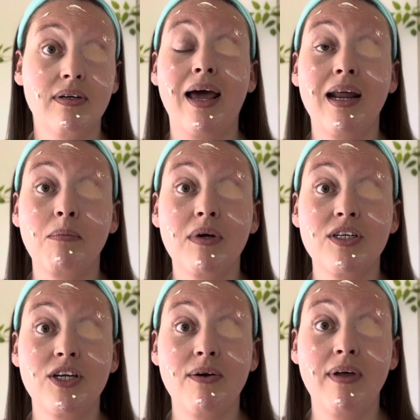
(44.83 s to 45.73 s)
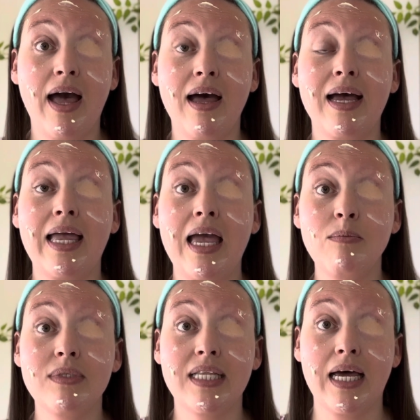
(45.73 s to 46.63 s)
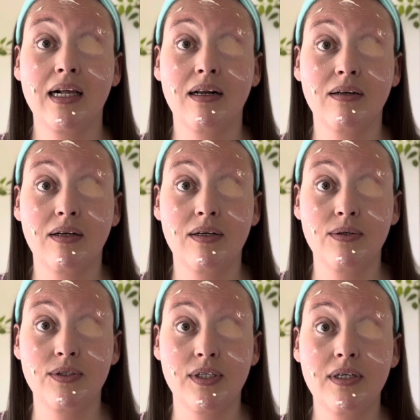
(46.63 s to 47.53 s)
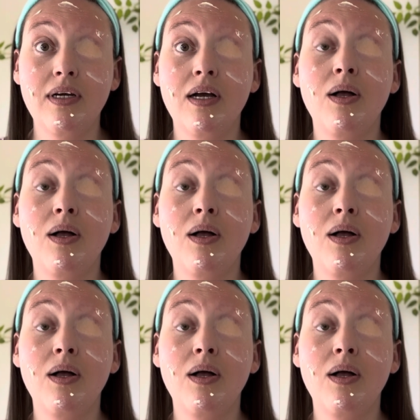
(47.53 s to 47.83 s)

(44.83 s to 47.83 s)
And I'm going to show you how I came to that conclusion.